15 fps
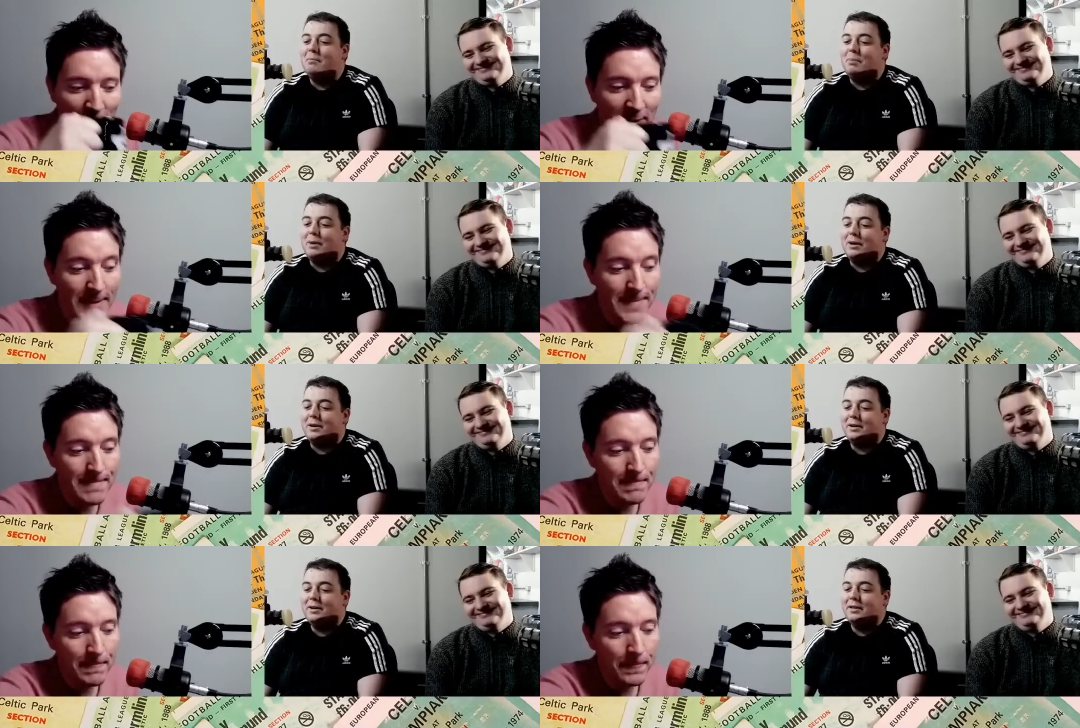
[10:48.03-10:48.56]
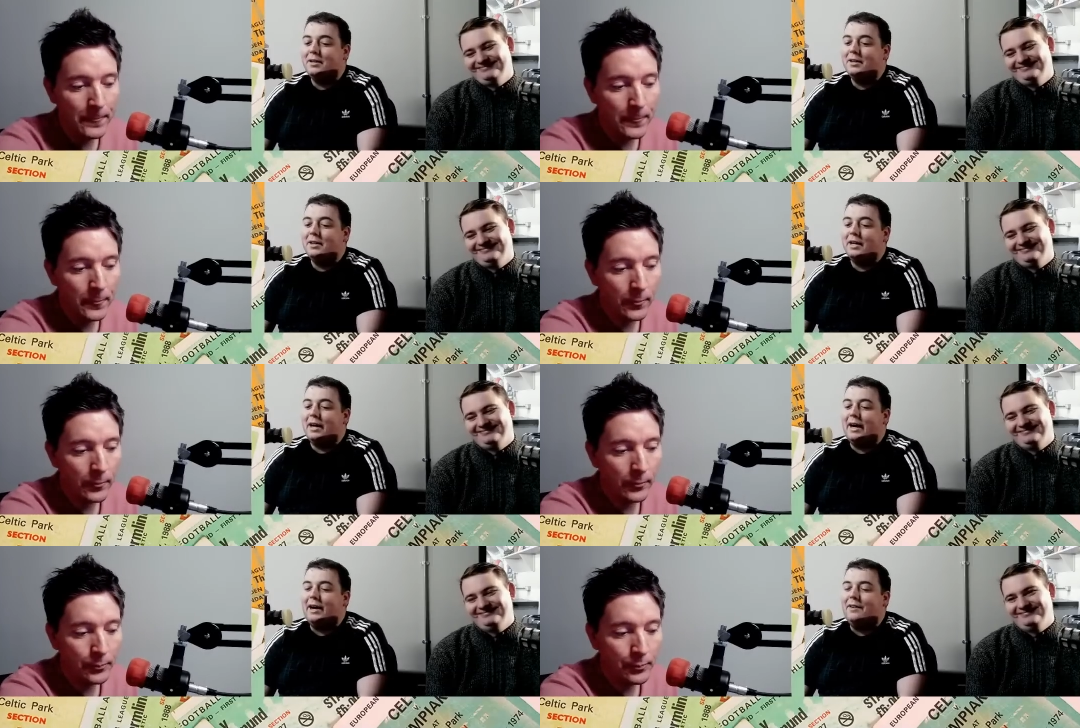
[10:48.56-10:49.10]
Speaker 1: but
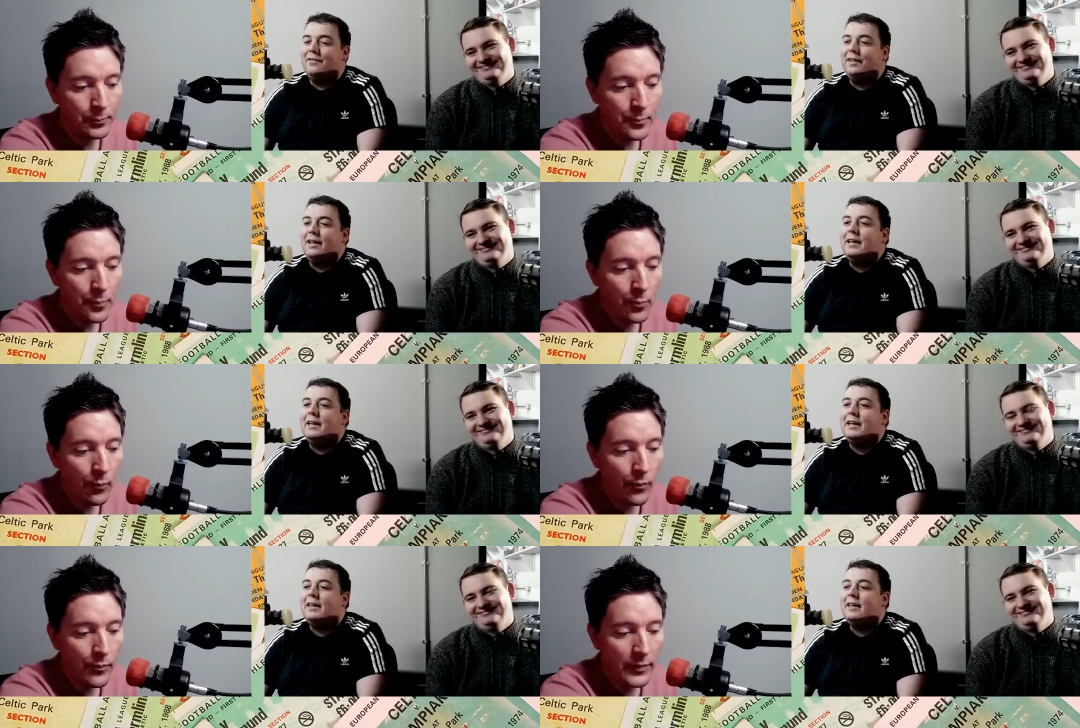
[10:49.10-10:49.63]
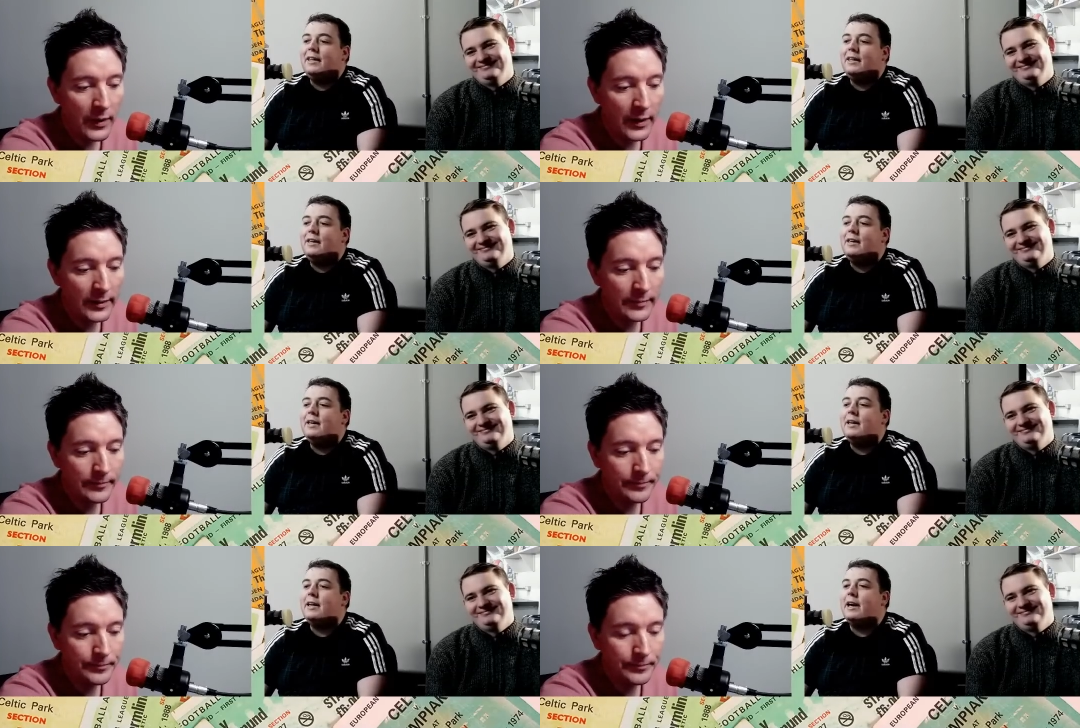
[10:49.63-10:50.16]
I think you
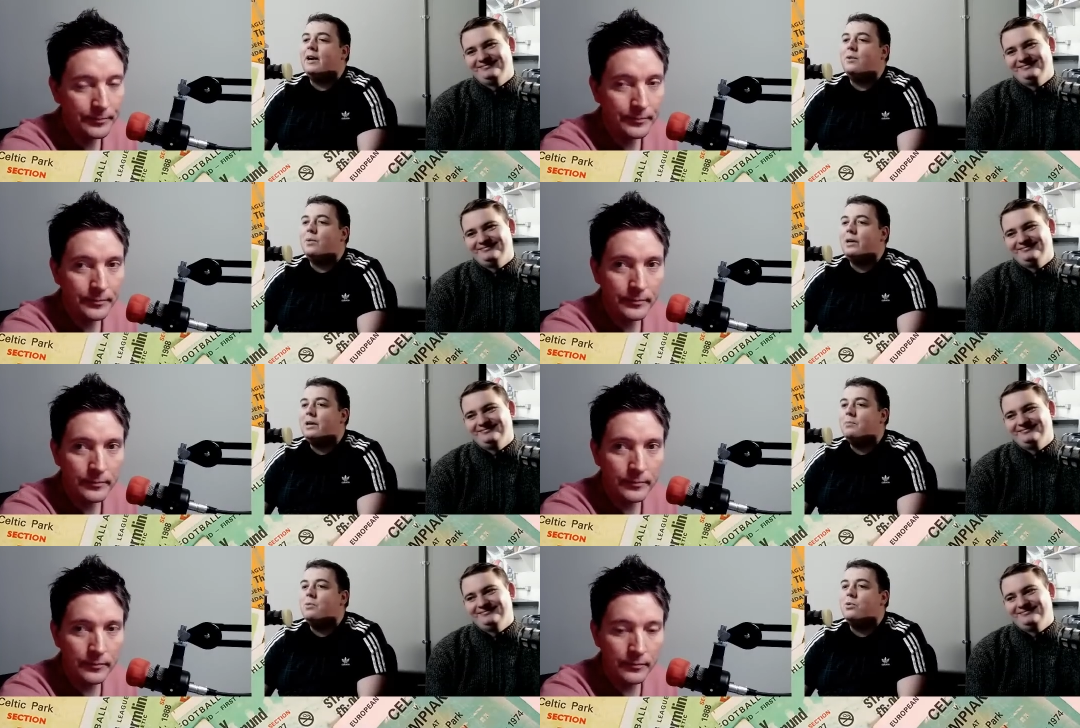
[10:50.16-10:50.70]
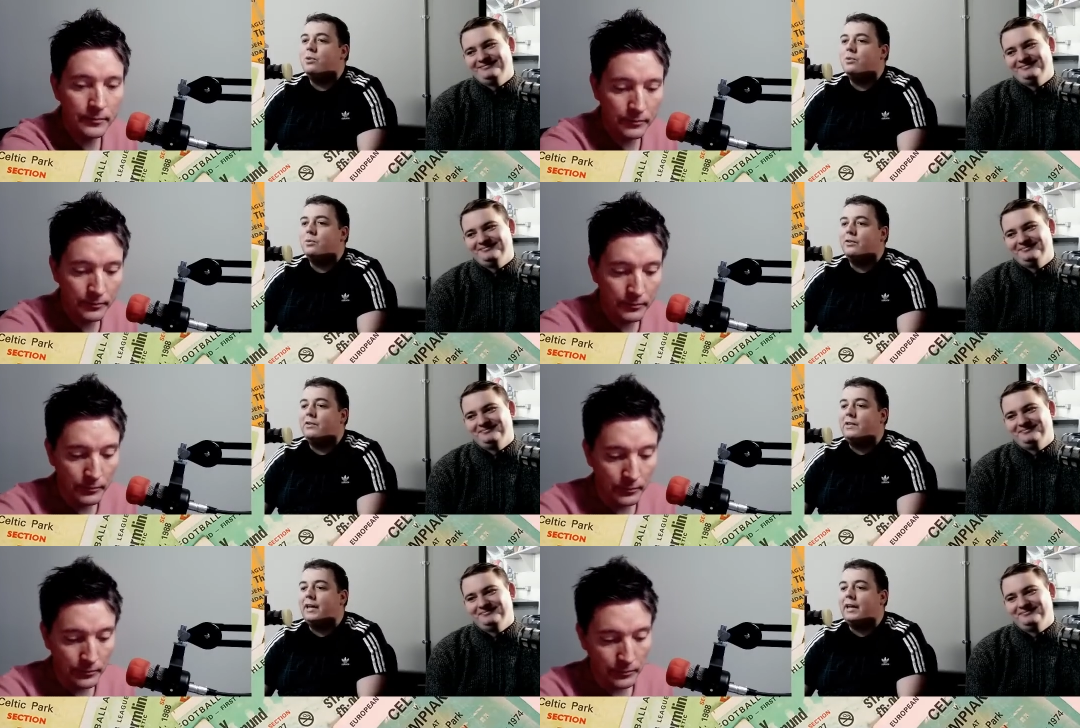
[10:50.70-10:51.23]
can get away more
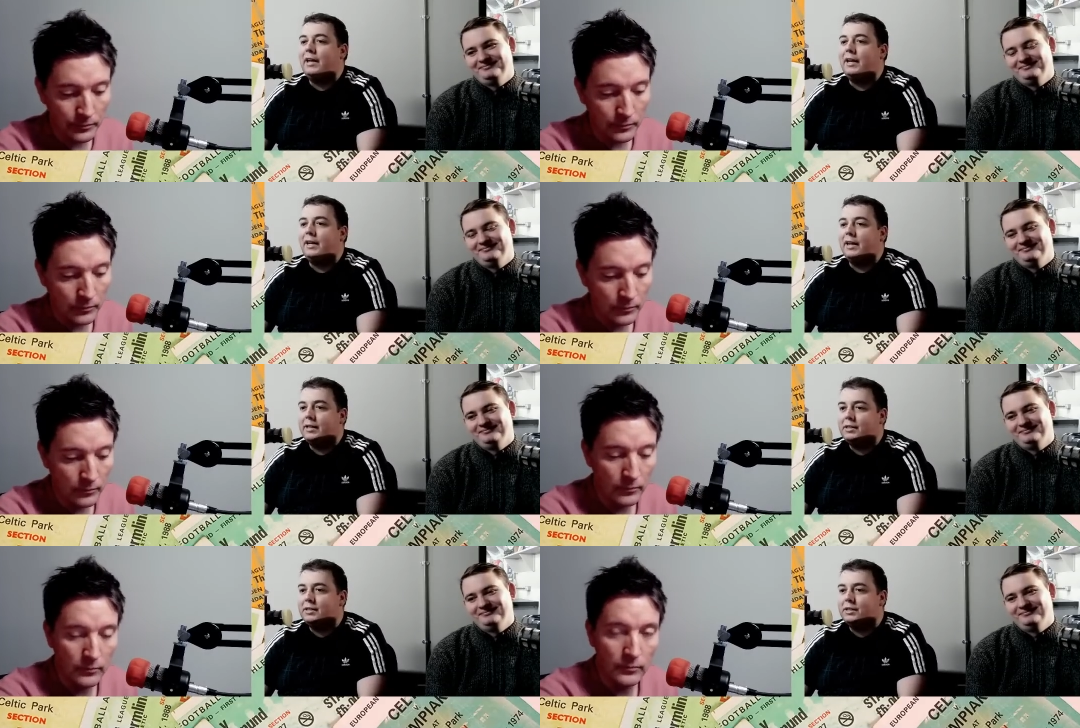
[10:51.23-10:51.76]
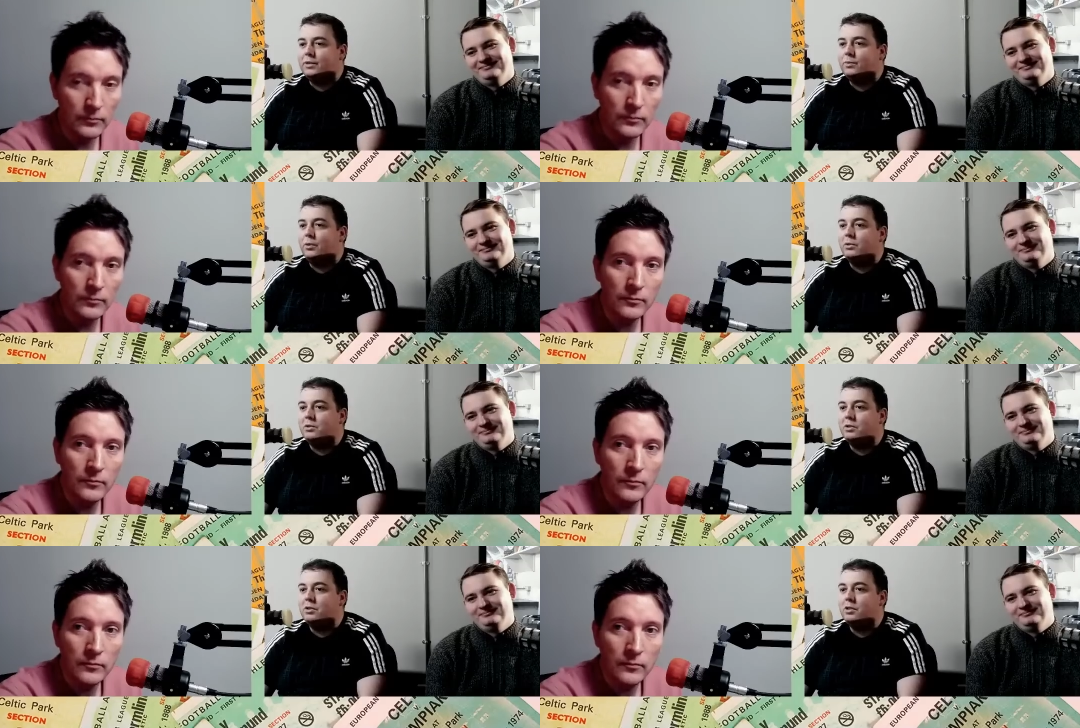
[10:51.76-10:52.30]
with taking a risk
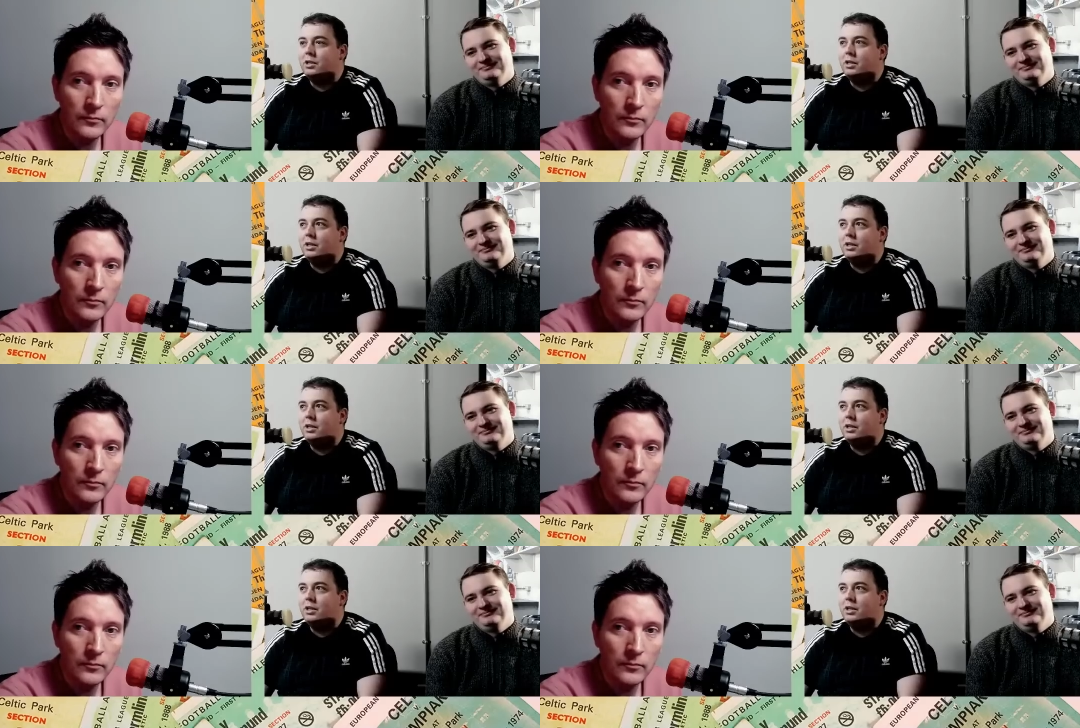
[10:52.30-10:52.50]
towards